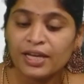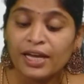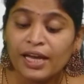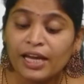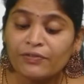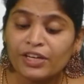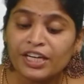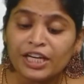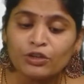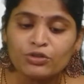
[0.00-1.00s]
And we need
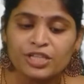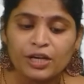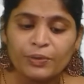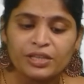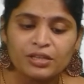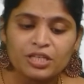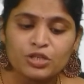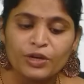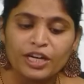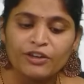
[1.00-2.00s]
to check whether this
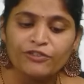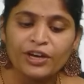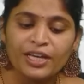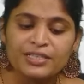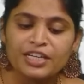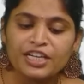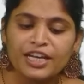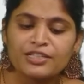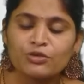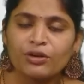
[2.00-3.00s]
25 is in index
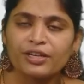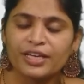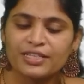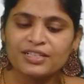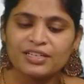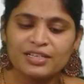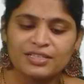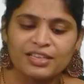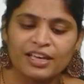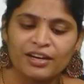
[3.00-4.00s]
node. Yes, it is
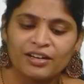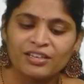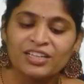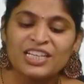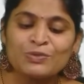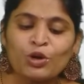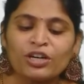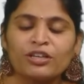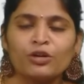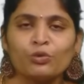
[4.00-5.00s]
there. It is what?
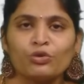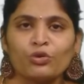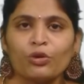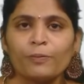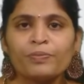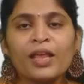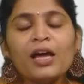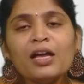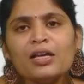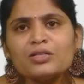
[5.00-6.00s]
The root node.
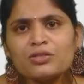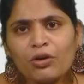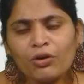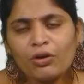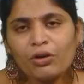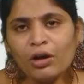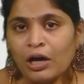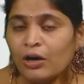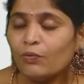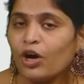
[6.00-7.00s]
So,
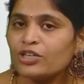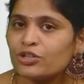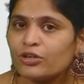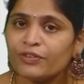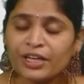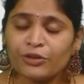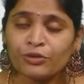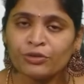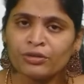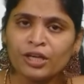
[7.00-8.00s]
what should we
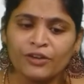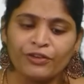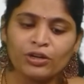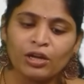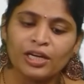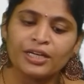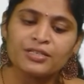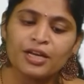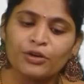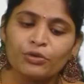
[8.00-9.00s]
do? If at all it is
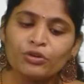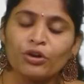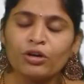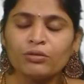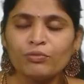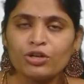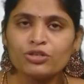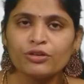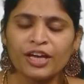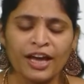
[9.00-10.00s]
a root node, what should
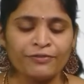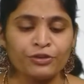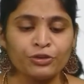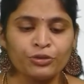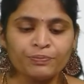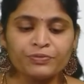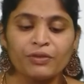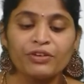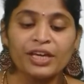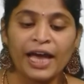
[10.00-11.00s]
we have to do?
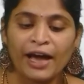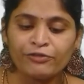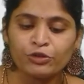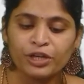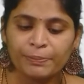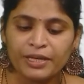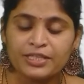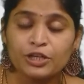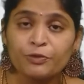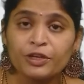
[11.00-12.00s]
We have to replace
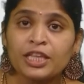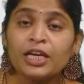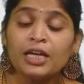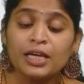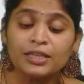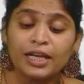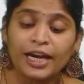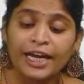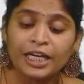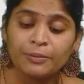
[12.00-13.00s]
it with the
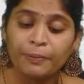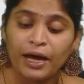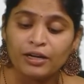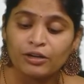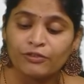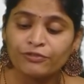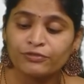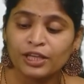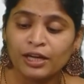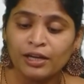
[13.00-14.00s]
right part of
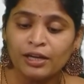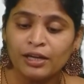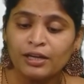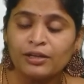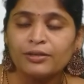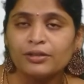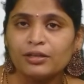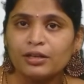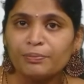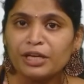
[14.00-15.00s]
the
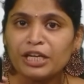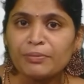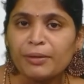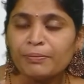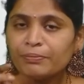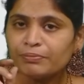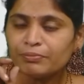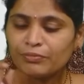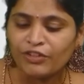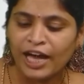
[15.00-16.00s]
minimum
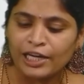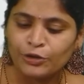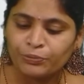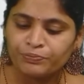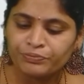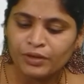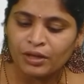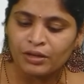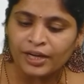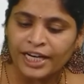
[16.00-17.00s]
value,
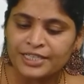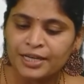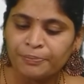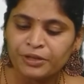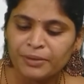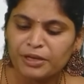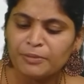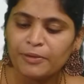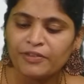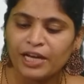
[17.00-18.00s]
right subtree
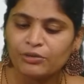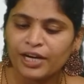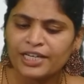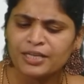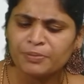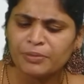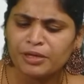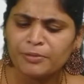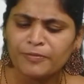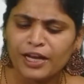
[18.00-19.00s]
minimum value. Right subtree
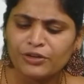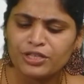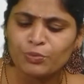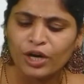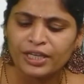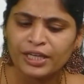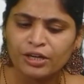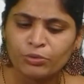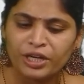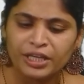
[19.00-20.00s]
minimum value is what here?
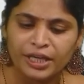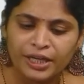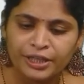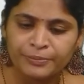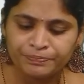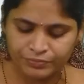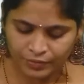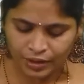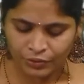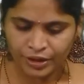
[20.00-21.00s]
28.
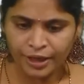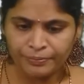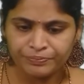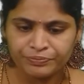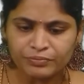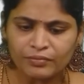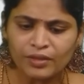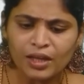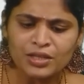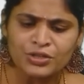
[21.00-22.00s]
Okay.
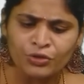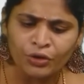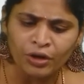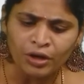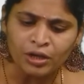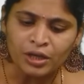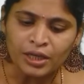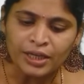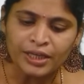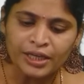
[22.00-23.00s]
So,
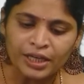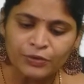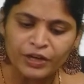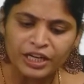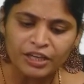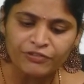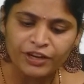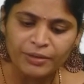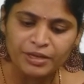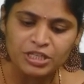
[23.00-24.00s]
here 25
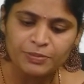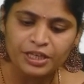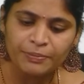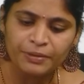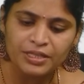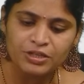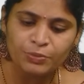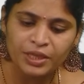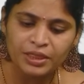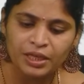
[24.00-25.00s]
must be replaced
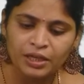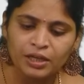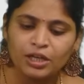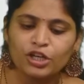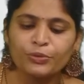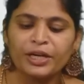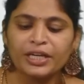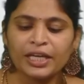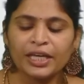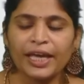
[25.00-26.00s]
with
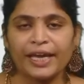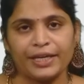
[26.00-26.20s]
28.